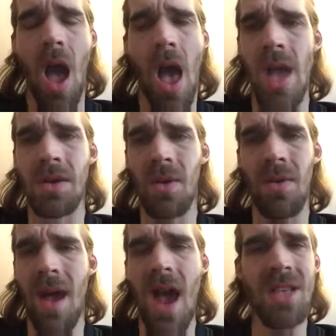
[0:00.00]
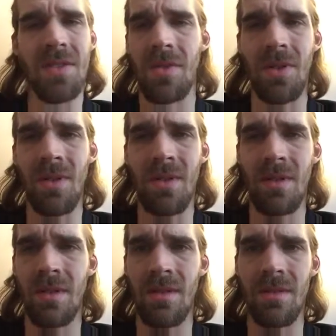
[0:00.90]
I don't ask
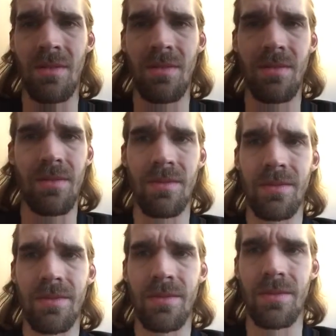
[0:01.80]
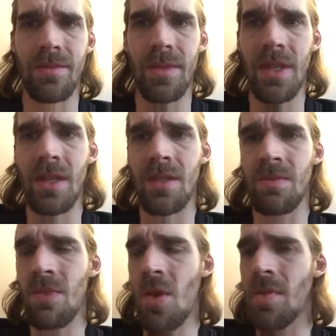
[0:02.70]
for
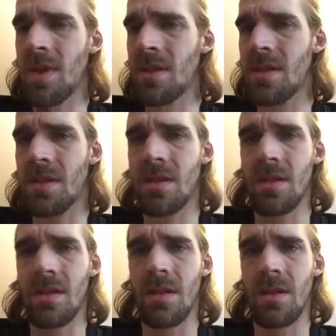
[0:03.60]
these moments,